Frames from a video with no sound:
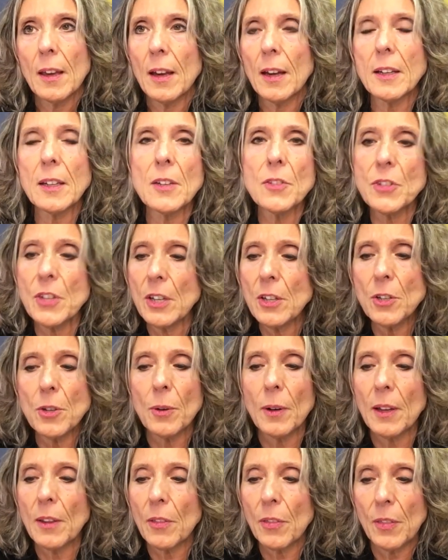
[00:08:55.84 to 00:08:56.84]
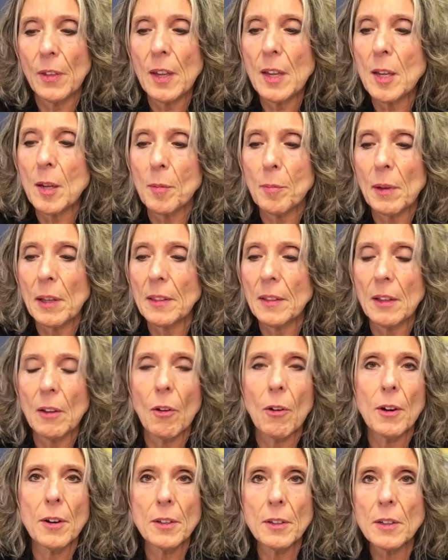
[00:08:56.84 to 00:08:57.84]
a continuing theme in the
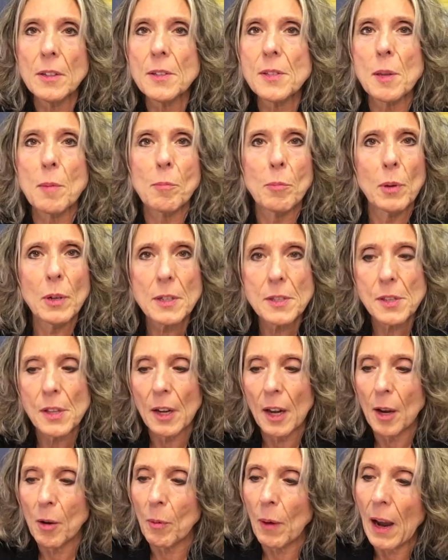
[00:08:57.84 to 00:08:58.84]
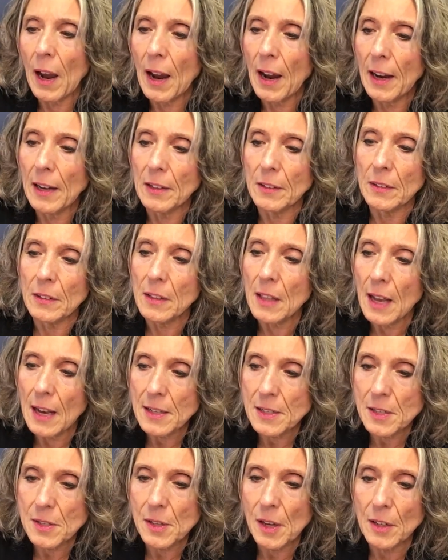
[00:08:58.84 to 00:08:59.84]
articles and books that I write and the
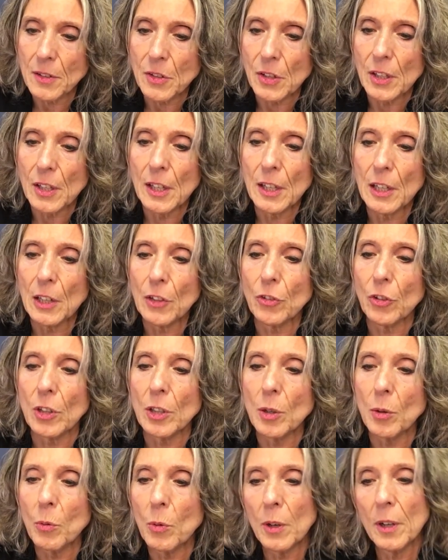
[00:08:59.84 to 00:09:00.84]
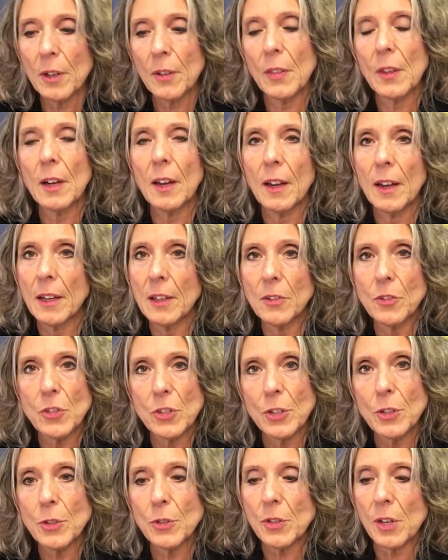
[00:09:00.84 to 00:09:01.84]
classes I teach and the work that I
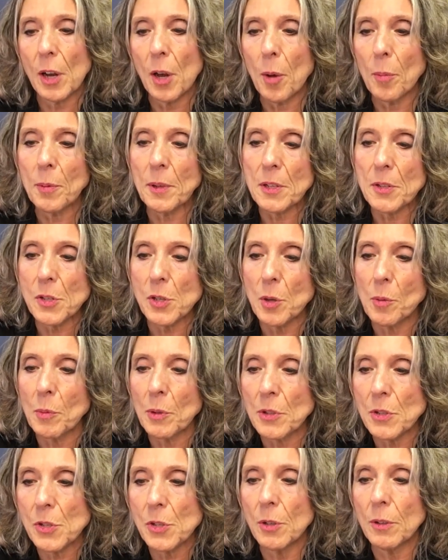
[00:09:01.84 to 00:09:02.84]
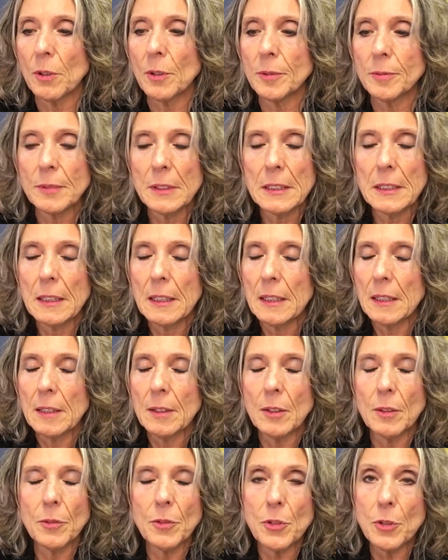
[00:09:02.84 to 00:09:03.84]
do to help consumers to
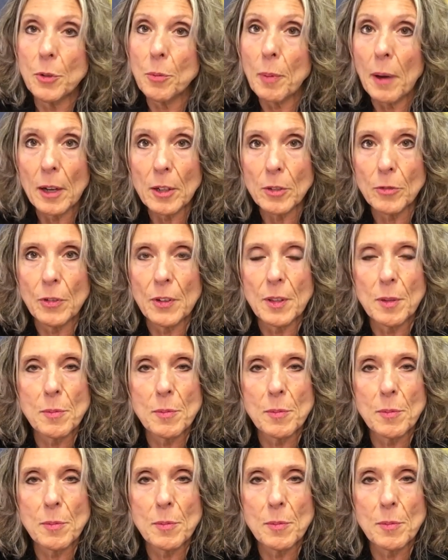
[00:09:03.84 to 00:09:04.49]
do better for